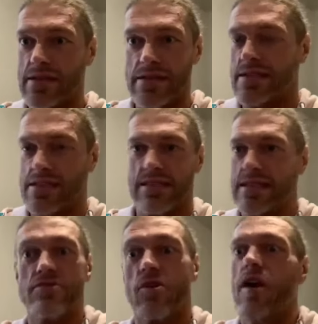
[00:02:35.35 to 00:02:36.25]

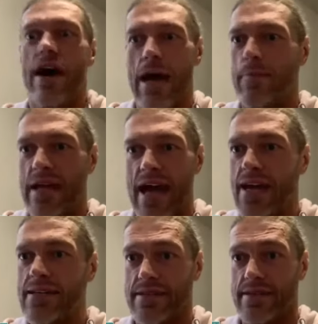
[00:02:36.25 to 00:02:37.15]
These are all happy
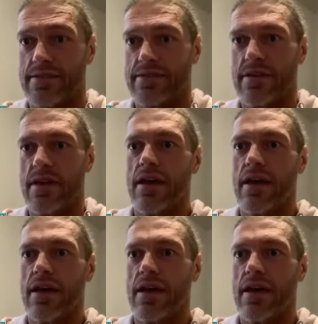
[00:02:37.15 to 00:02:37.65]
accidents.